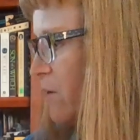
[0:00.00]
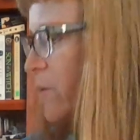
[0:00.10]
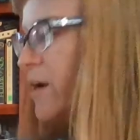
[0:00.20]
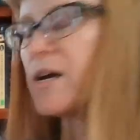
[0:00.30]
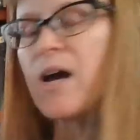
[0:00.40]

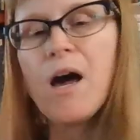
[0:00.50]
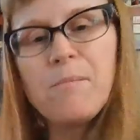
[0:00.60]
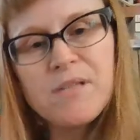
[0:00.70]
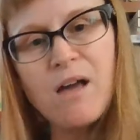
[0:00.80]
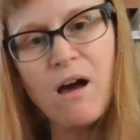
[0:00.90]
where it
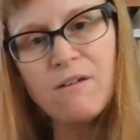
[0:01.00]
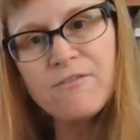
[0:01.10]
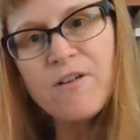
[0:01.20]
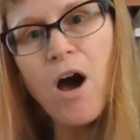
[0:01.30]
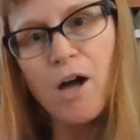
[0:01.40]
comes
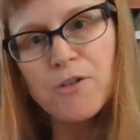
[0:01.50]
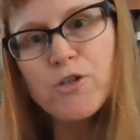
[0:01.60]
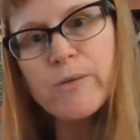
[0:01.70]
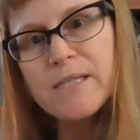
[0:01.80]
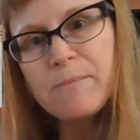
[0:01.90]
off
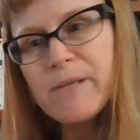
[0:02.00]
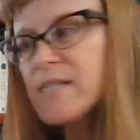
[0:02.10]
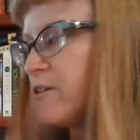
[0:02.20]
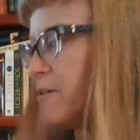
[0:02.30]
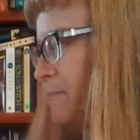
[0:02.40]
onto its pistil.